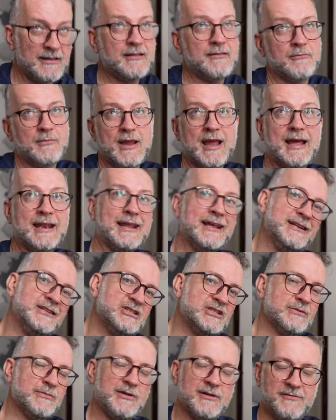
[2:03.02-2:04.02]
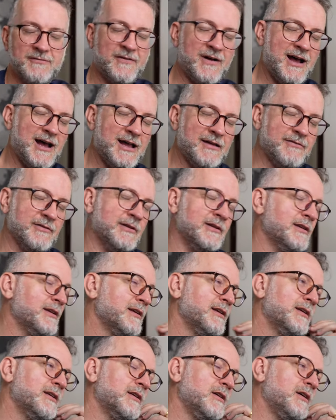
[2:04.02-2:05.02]
then we had HTML5 and
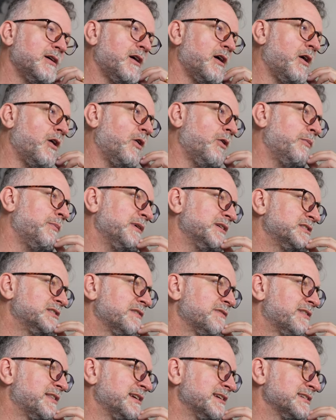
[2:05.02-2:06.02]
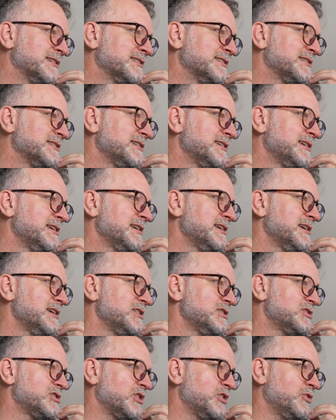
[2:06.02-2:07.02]
a whole bunch of things.
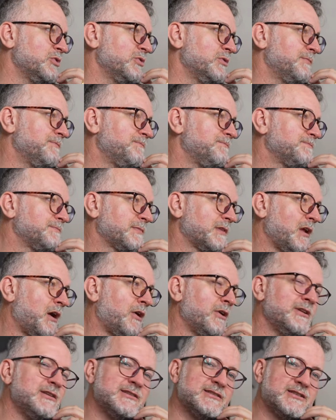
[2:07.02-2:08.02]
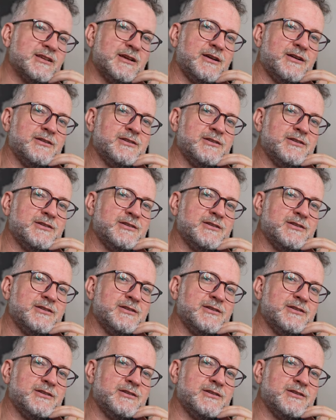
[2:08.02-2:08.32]
So on his